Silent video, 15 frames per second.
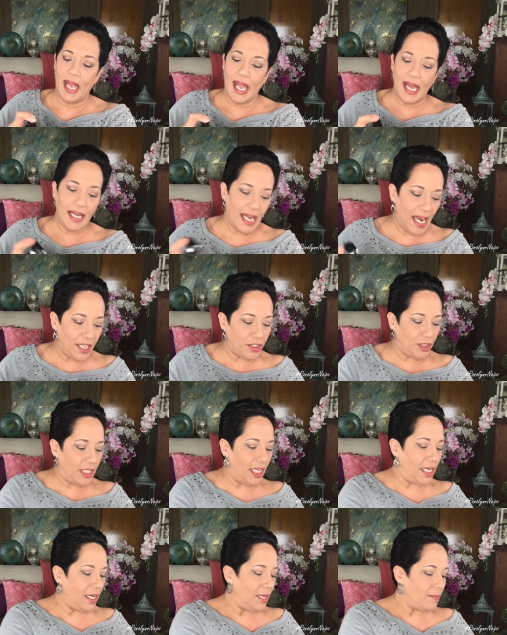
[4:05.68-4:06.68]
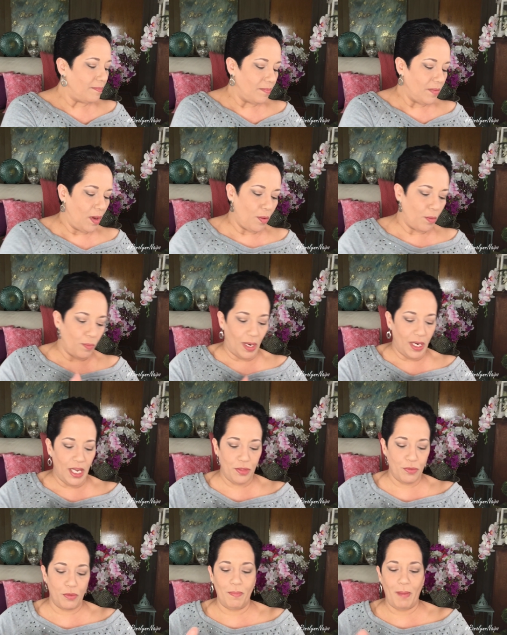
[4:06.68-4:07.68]
and actually run
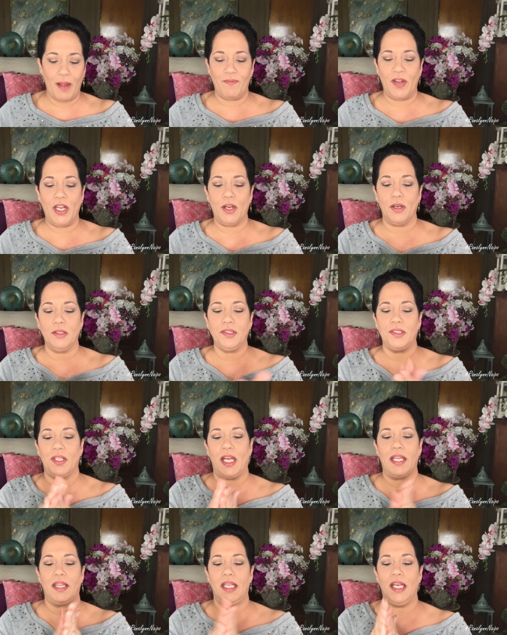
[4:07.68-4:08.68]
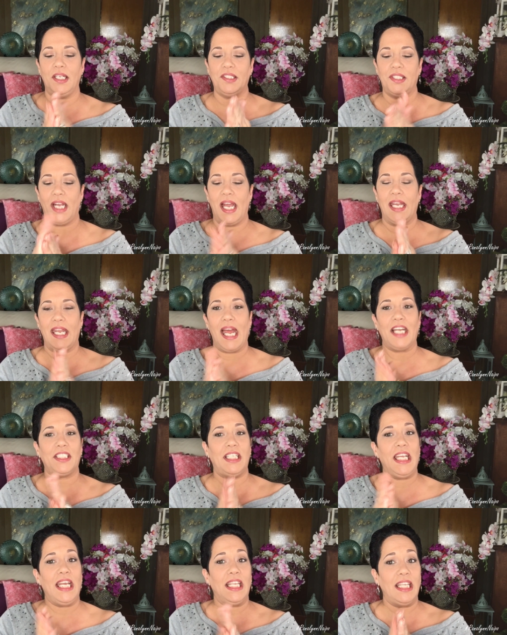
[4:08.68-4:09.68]
it through my fingers like this, and
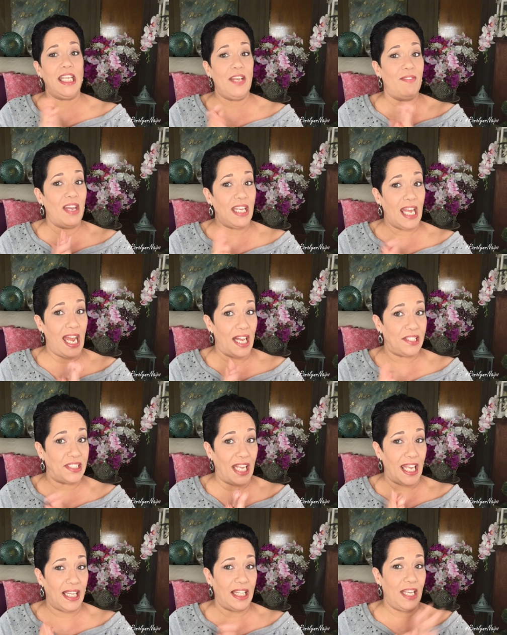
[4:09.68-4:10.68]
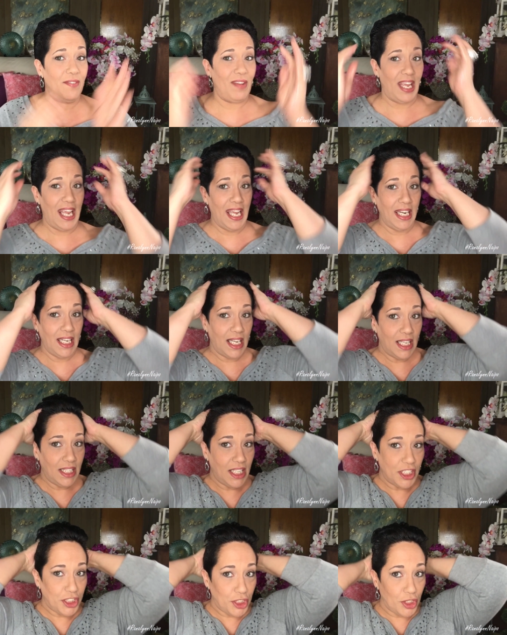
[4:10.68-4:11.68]
actually leave it as a leave-in
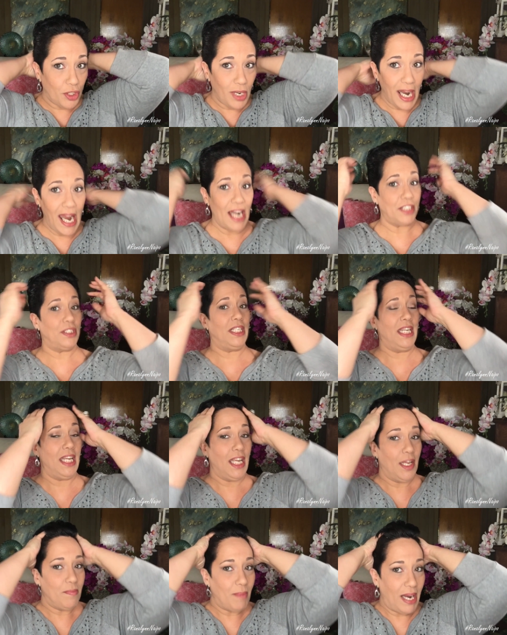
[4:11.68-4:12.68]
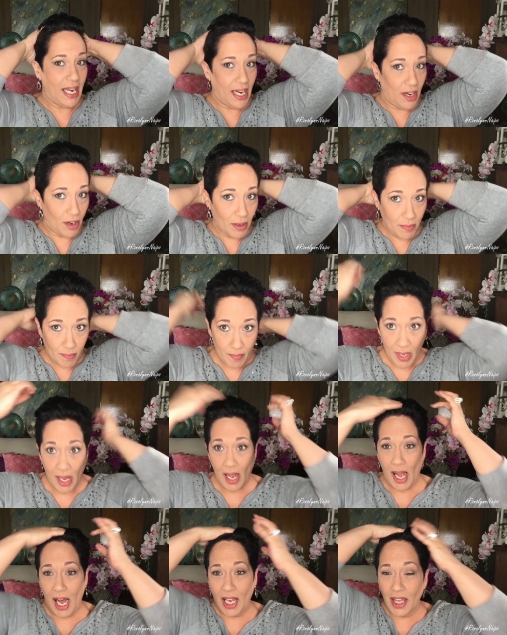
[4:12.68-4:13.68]
conditioner actually in my hair.
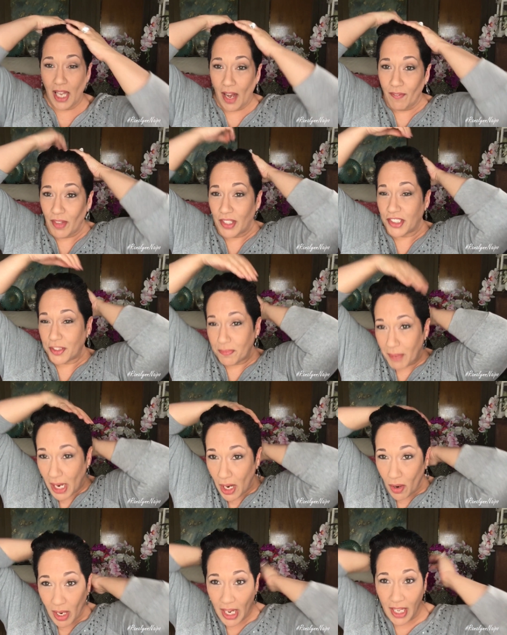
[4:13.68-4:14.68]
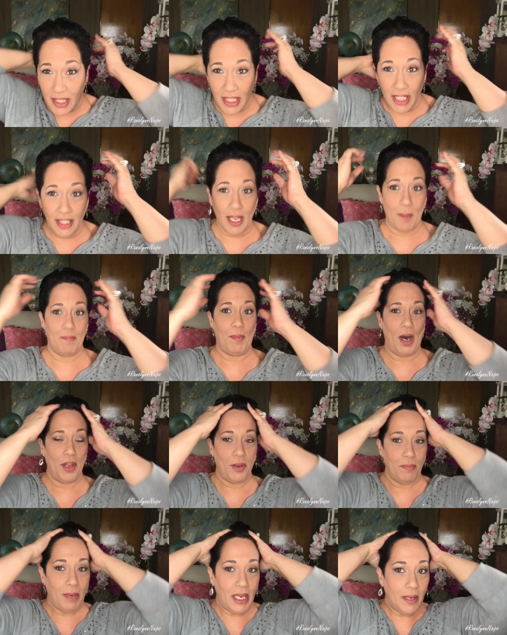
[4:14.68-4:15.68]
I love the smell. It did not
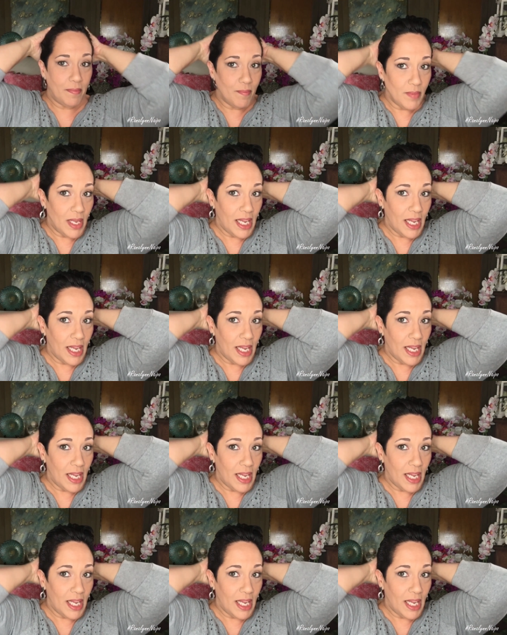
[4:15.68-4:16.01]
bother me.